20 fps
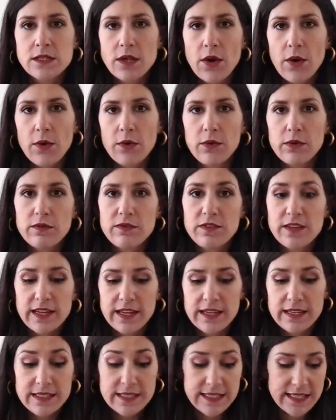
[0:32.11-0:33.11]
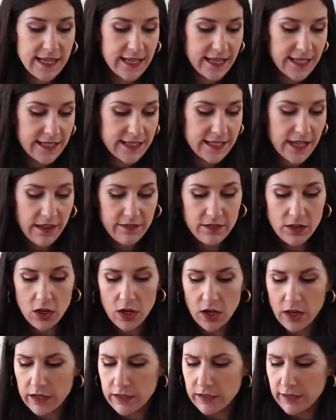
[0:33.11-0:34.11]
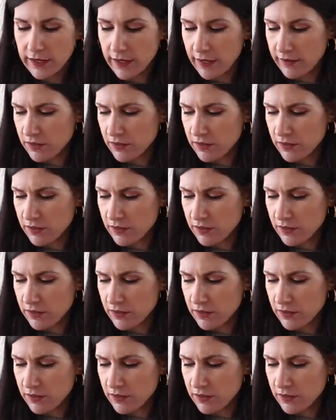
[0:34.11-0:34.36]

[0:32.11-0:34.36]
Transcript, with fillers: So for sneakers, I've got